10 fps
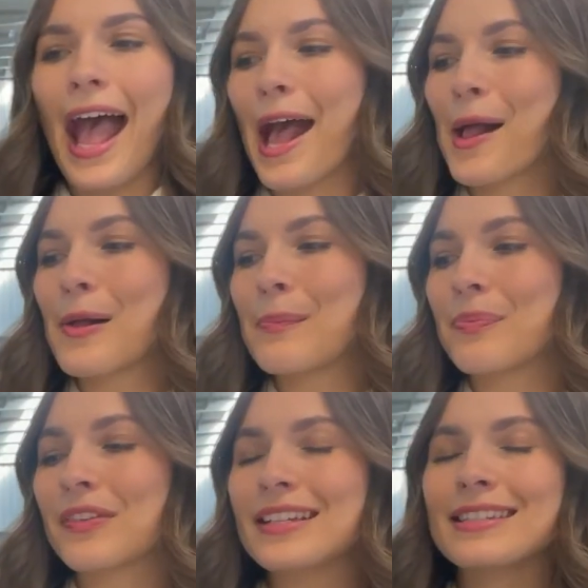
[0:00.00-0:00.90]

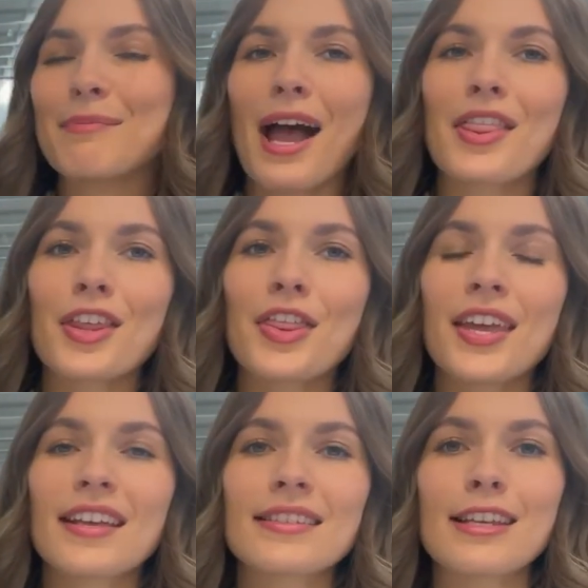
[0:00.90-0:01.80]
Um, some other
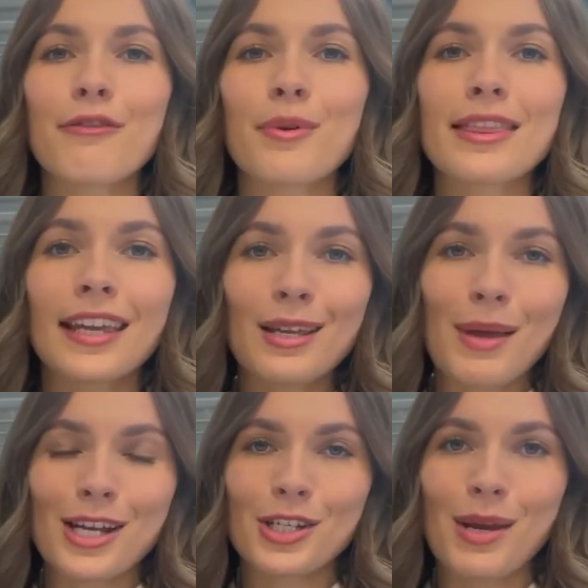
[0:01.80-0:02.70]
things, if we think
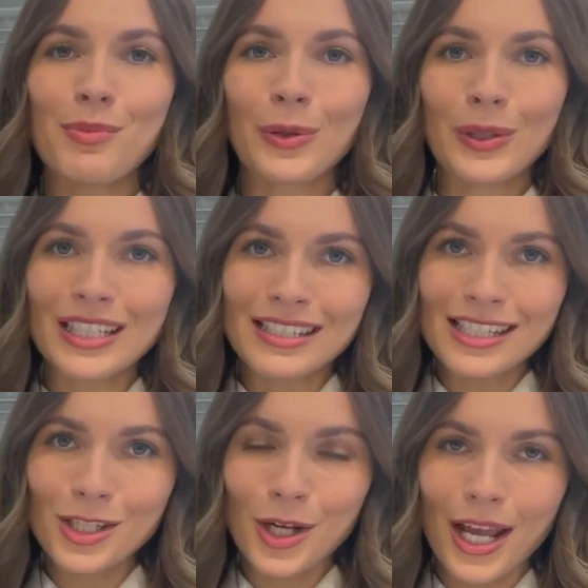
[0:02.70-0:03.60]
about shampoo and
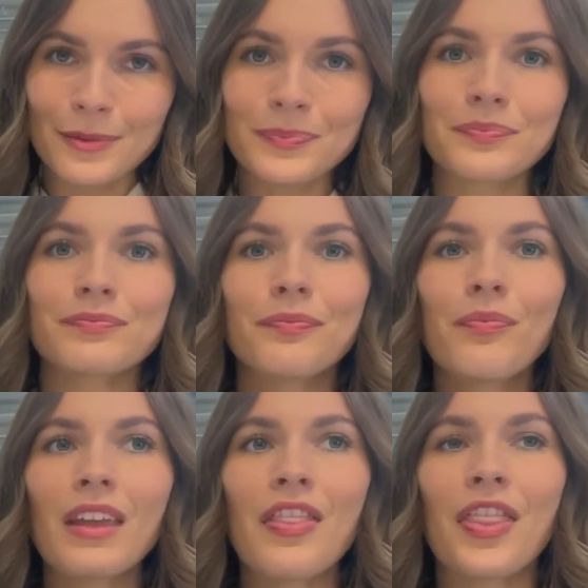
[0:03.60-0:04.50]
conditioner,
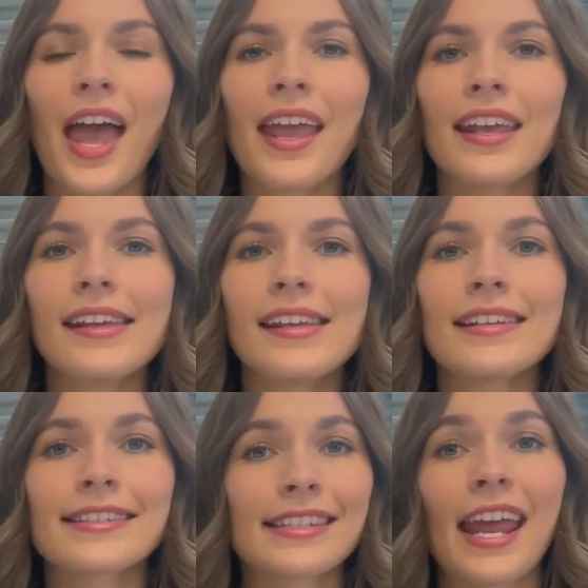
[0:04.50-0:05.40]

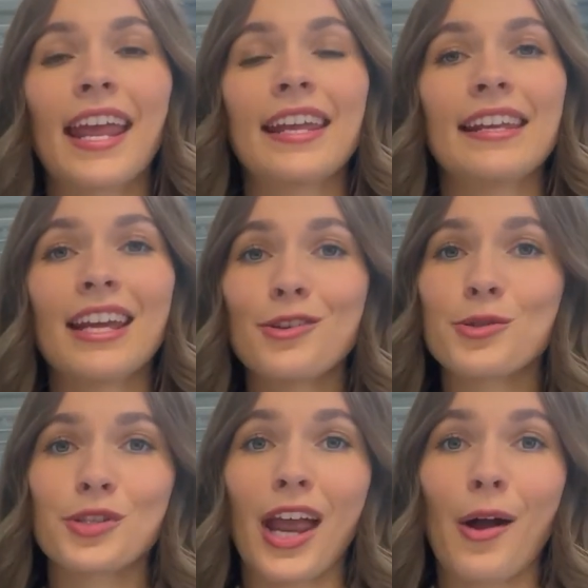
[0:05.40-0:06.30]
they stay in
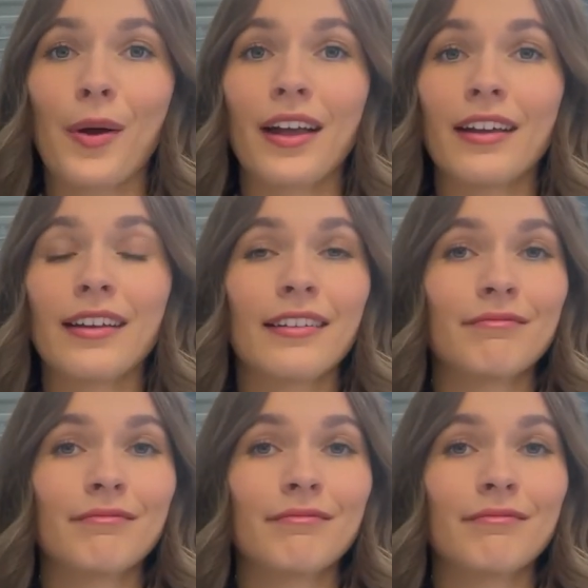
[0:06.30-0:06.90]
your shower